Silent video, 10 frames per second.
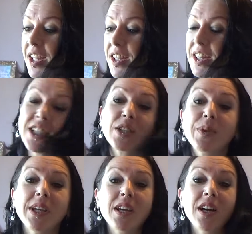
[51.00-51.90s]
this
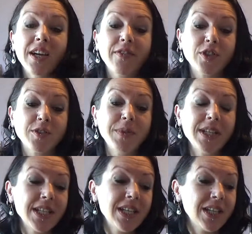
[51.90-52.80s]
week I have got some
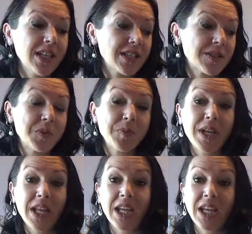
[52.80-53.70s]
knitting, some
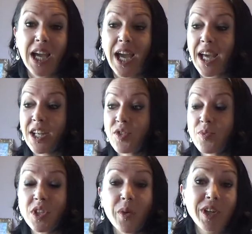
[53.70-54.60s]
spinning and some
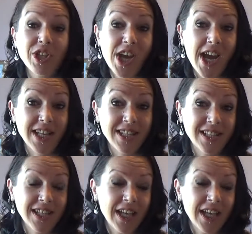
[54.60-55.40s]
sewing chat.